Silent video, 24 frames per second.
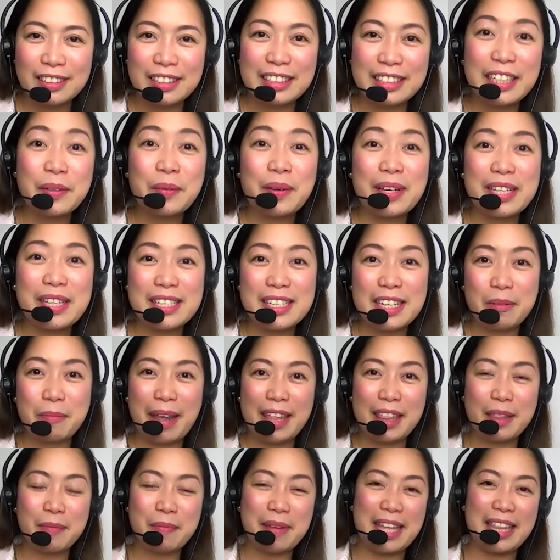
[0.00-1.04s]
sequence in
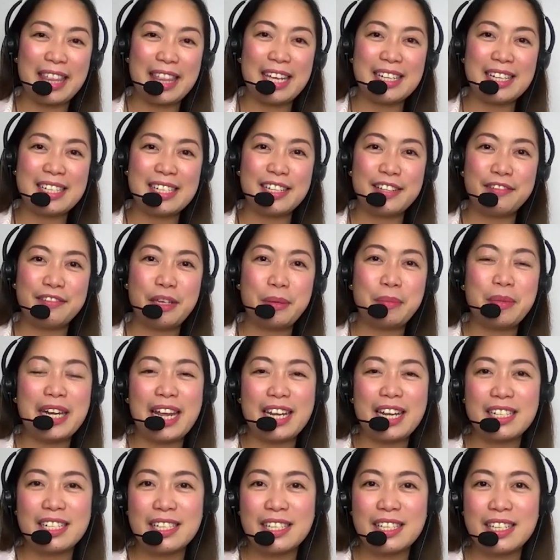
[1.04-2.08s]
mathematics, the
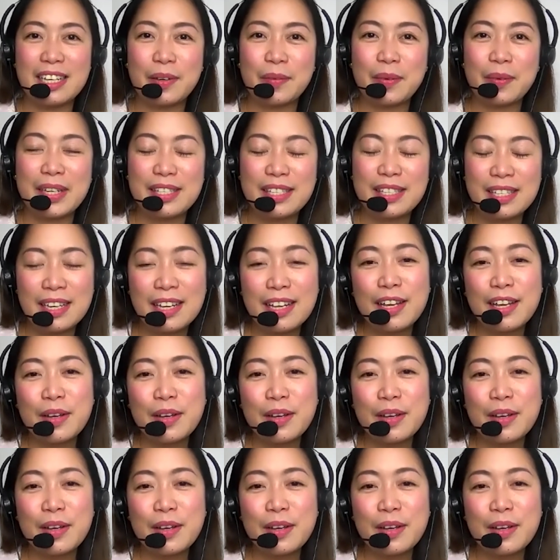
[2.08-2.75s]
Fibonacci sequence,